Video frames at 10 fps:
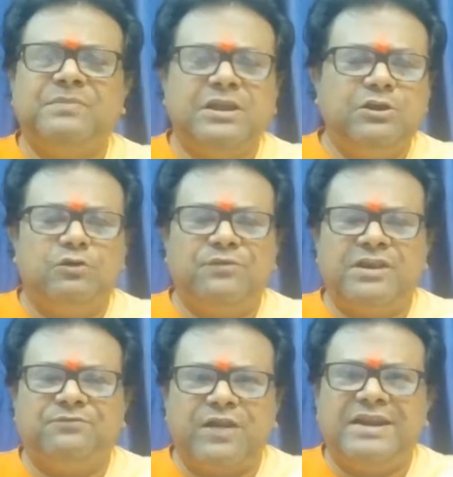very
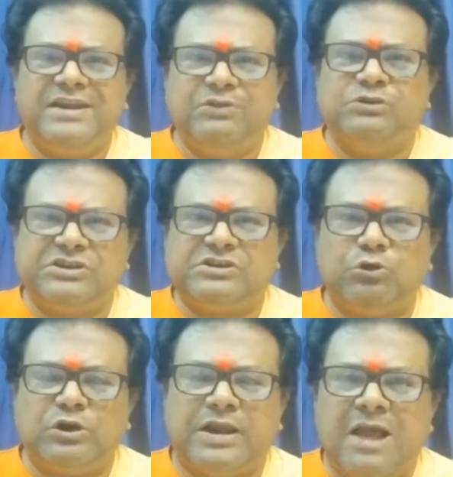frightening which is going
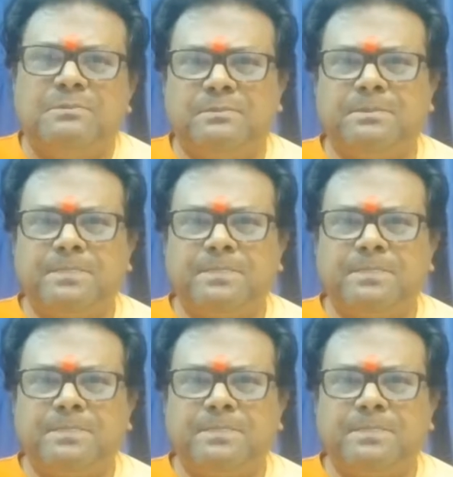to come.